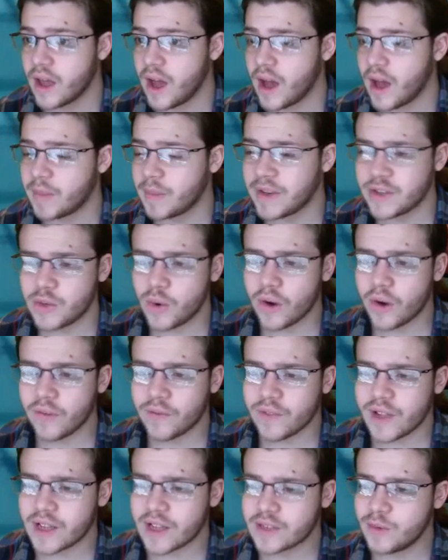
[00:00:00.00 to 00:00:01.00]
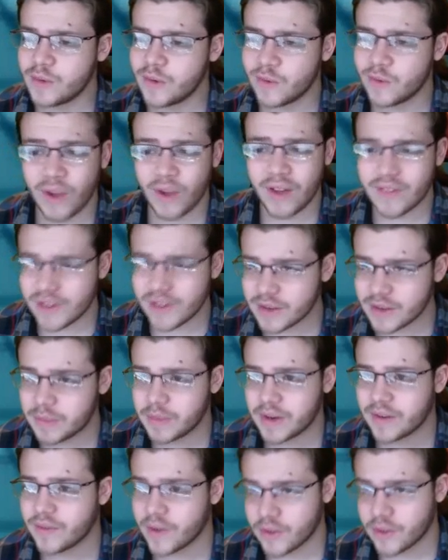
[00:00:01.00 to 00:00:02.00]
Into our flex moves, we have a good
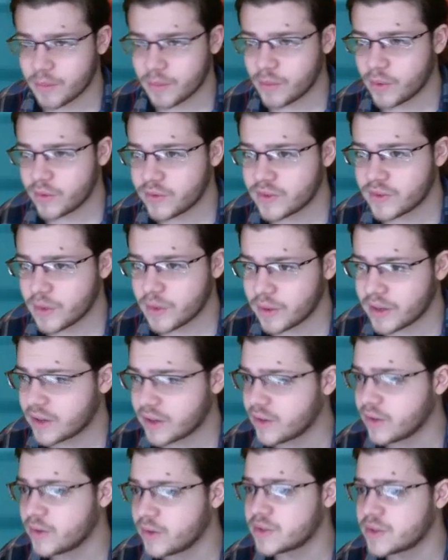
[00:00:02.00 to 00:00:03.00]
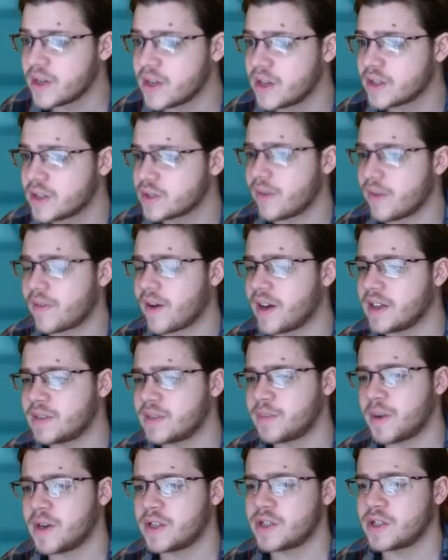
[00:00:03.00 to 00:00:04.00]
bit of other moves that we can use. So we have Ice
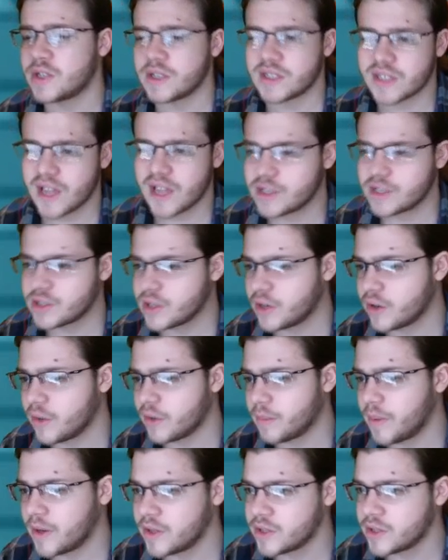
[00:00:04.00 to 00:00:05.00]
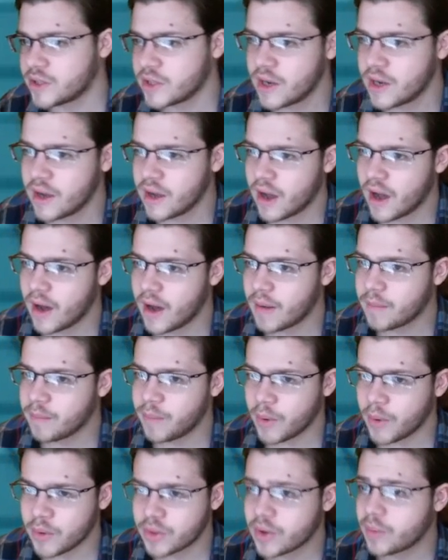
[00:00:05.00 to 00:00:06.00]
Punch / Thunder Punch.
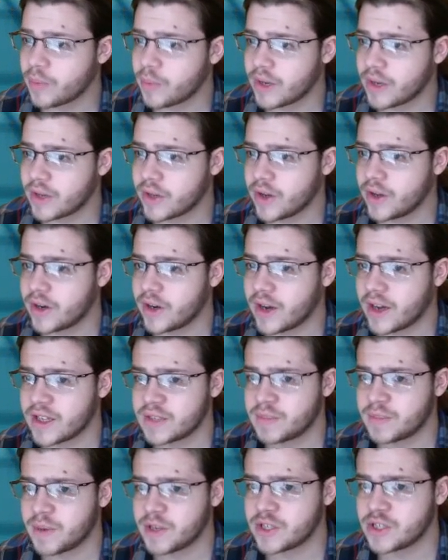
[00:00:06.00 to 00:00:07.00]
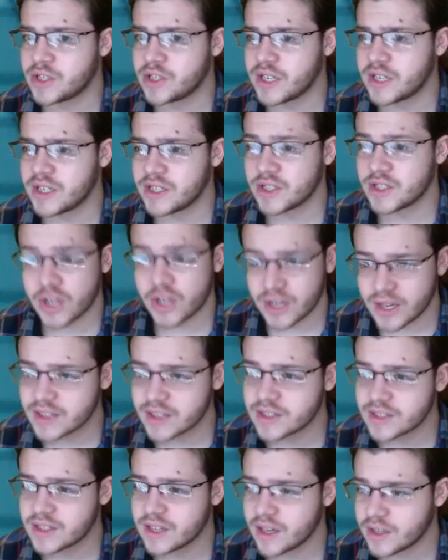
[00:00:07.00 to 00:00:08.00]
Both are pretty good. Ice Punch is good
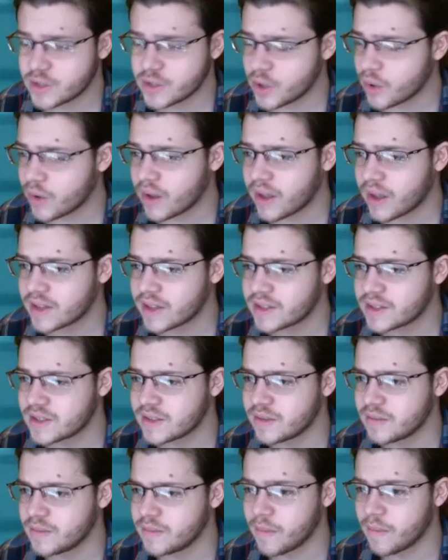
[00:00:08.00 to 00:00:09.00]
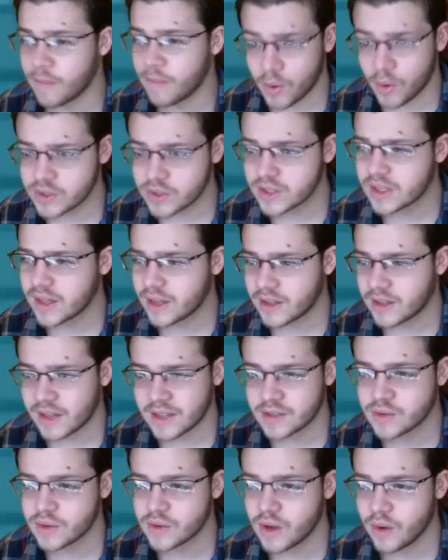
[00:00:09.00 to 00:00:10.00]
against Togekiss, mostly. Like,
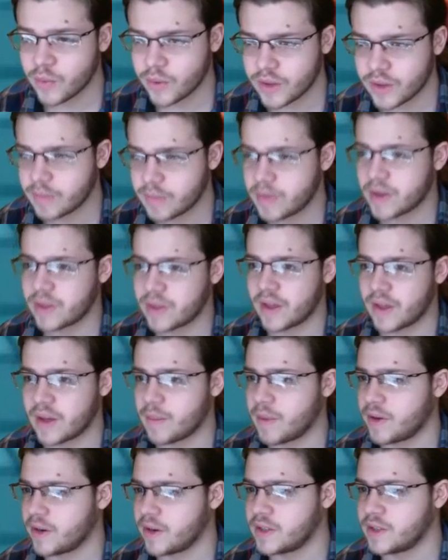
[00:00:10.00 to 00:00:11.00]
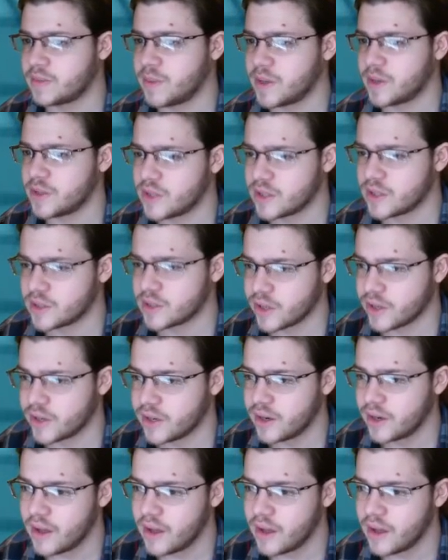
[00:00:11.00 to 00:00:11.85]
that's a really big thing about Ice Punch that's good.